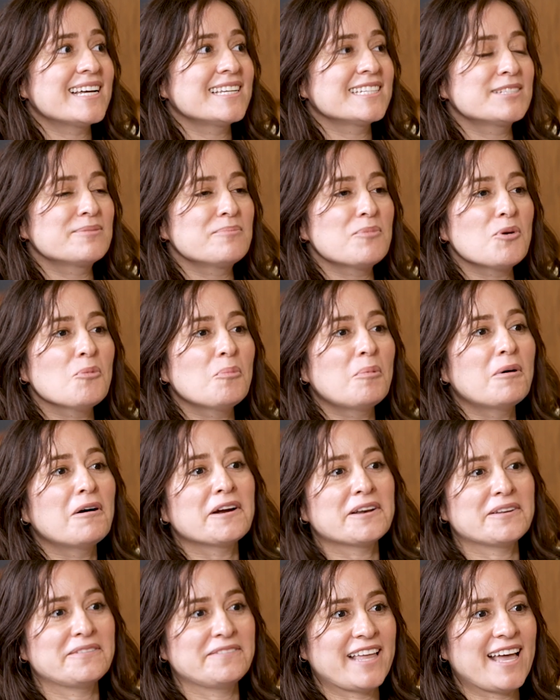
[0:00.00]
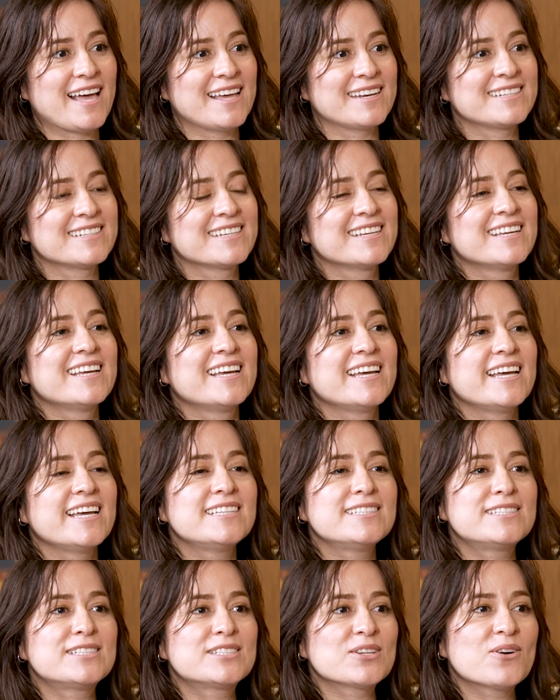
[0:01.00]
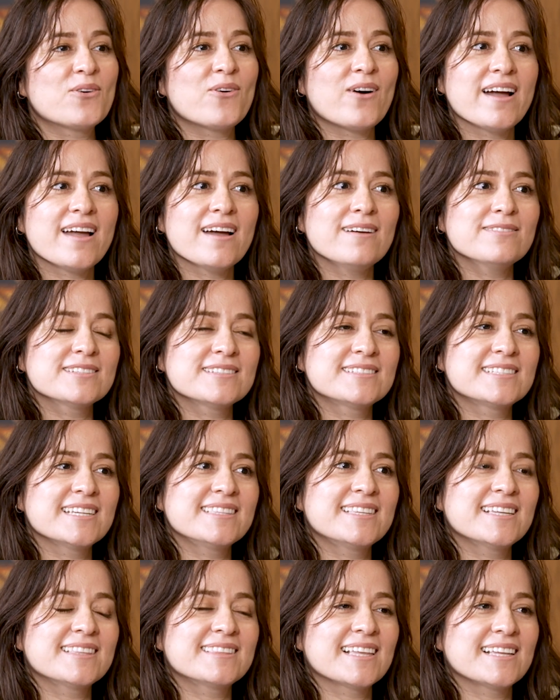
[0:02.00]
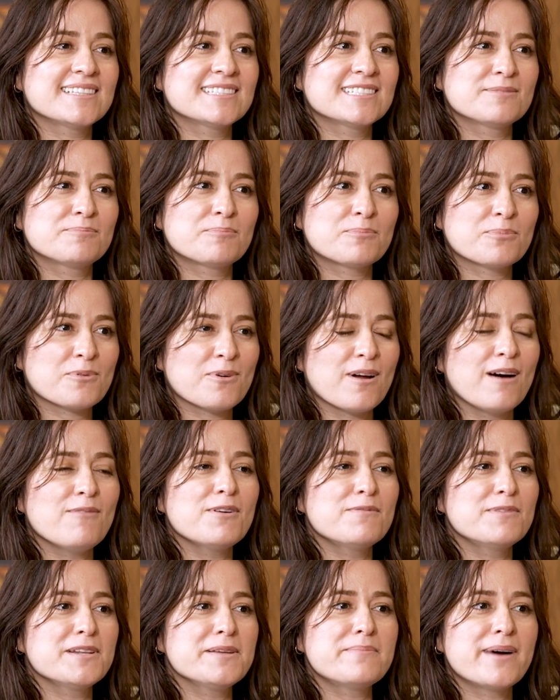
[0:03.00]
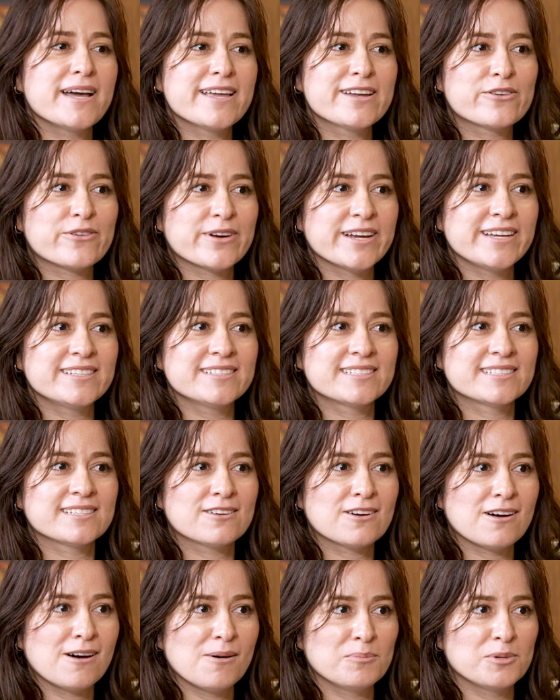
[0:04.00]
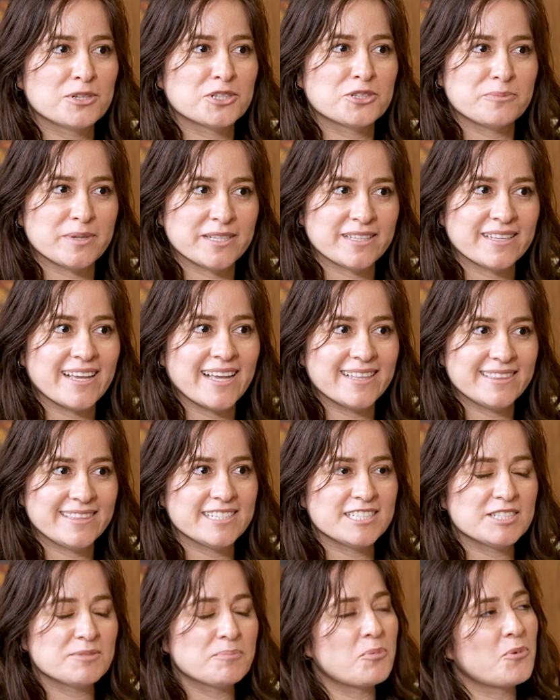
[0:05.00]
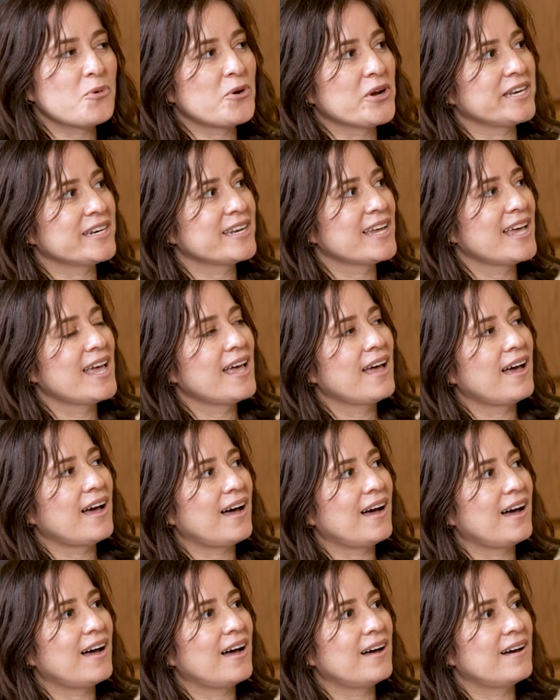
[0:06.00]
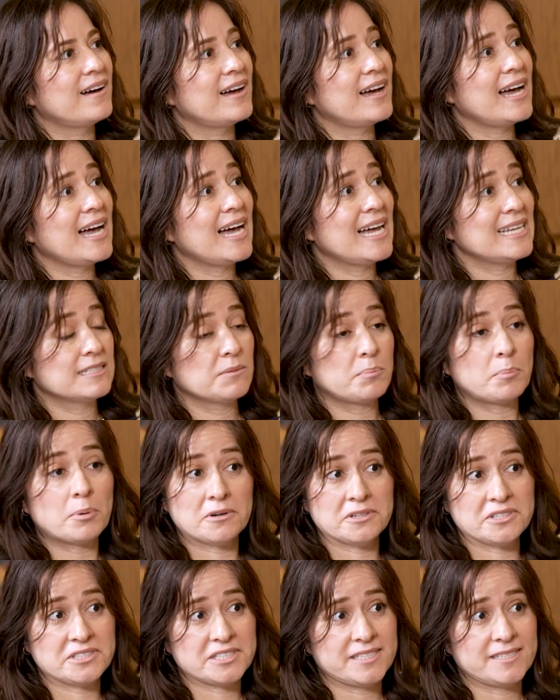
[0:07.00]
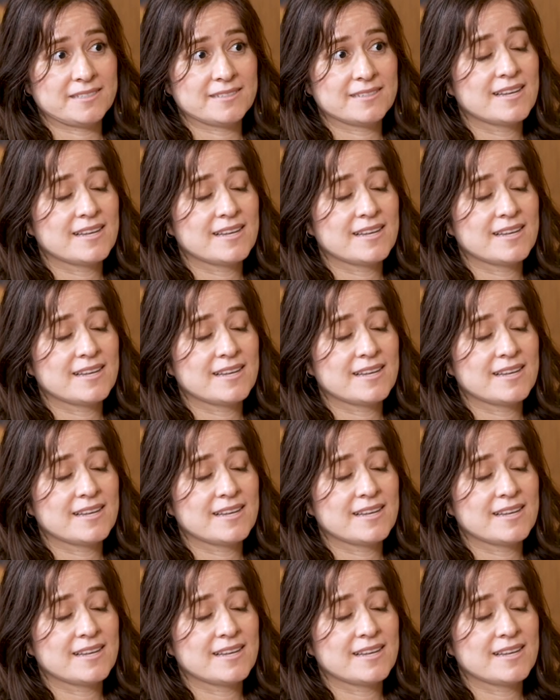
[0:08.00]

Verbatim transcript: a small part of that. And so I have to say that that's probably my greatest accomplishment at this point as a person.